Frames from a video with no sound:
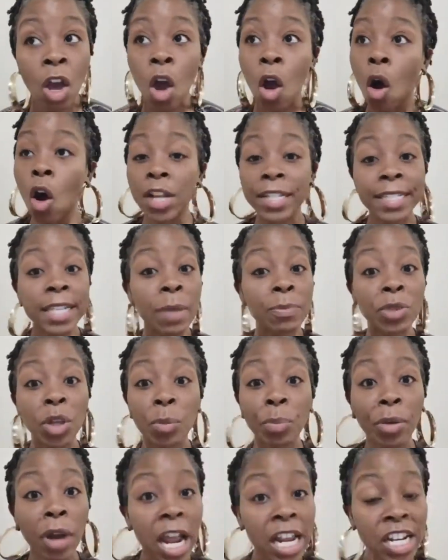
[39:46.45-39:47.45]
or some
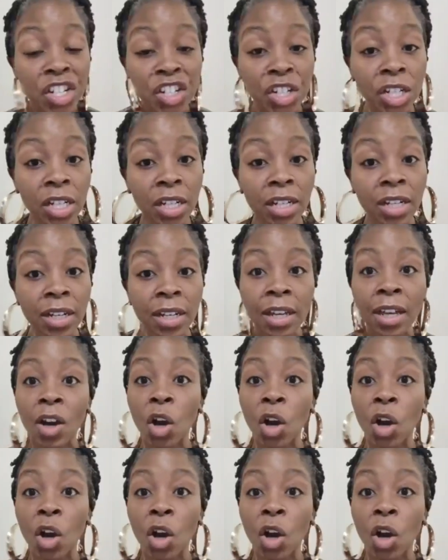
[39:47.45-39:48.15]
depression.